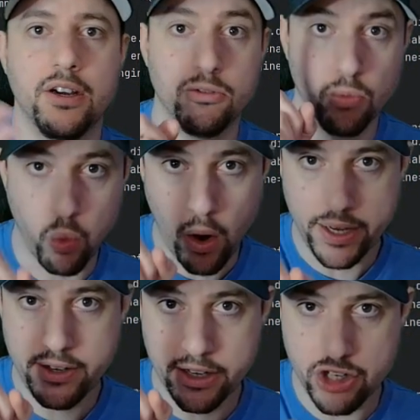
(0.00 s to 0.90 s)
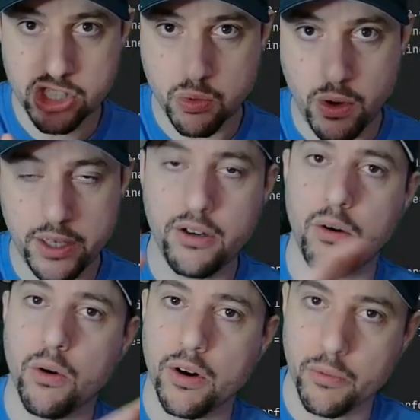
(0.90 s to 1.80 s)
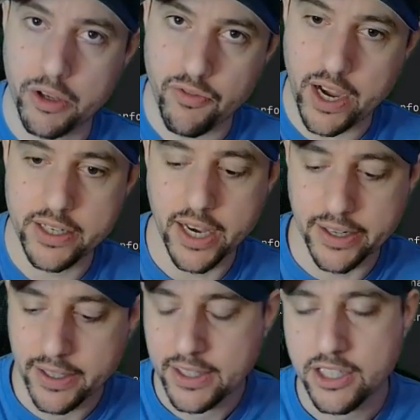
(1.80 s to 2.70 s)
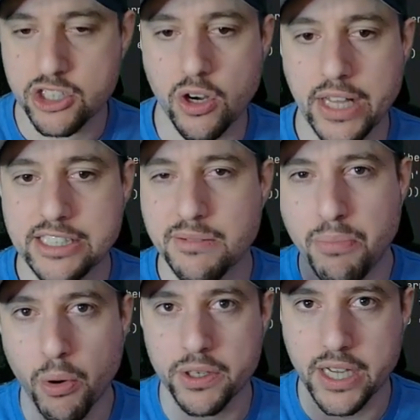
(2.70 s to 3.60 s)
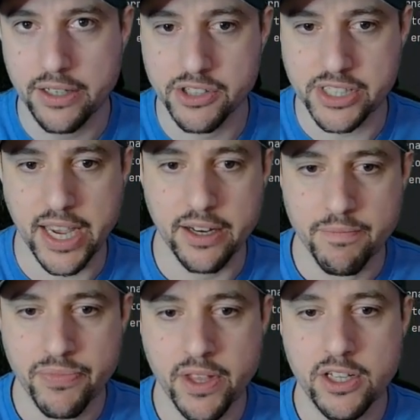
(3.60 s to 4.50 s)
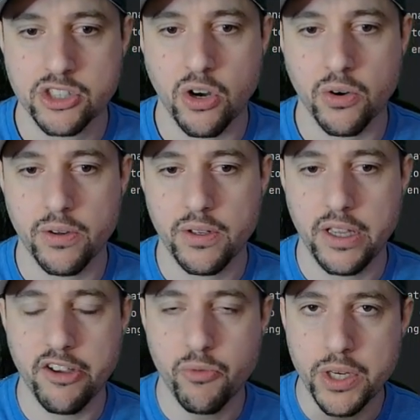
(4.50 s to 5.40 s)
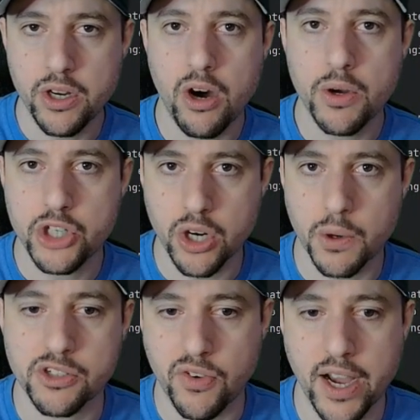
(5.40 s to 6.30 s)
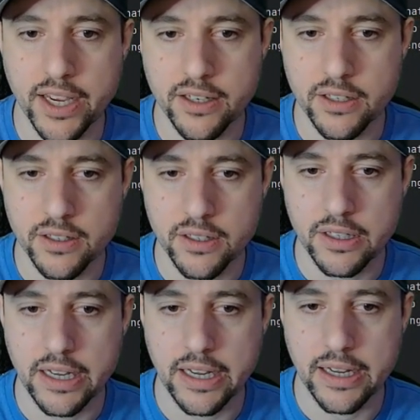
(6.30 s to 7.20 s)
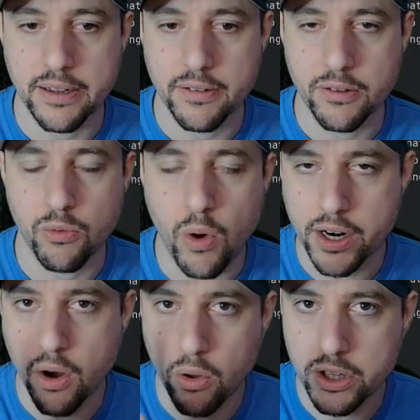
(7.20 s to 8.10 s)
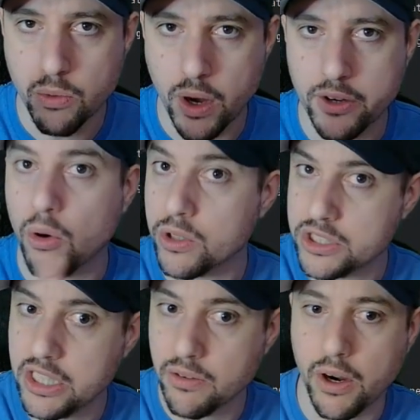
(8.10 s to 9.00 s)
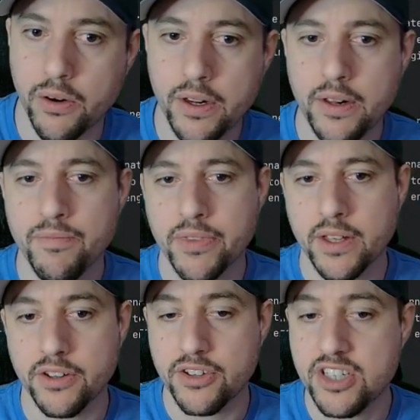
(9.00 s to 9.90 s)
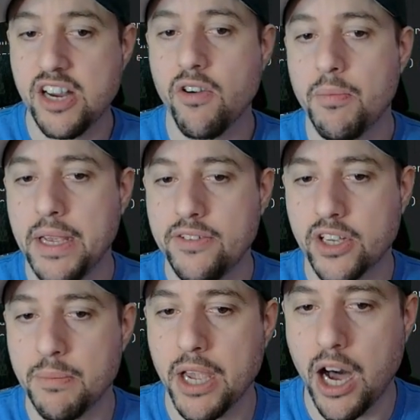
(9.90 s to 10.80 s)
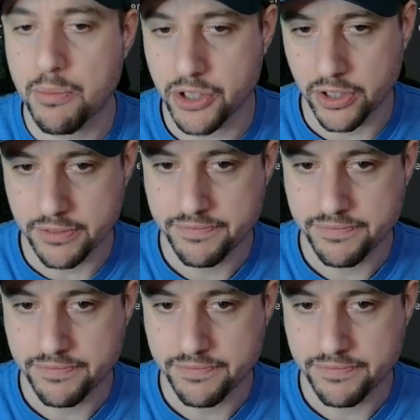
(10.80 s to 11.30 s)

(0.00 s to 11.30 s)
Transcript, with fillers: one and just one, or we find none. So that's important to understand. So if we know it should always find uh, one, only one, or zero, the zero means it can be optional,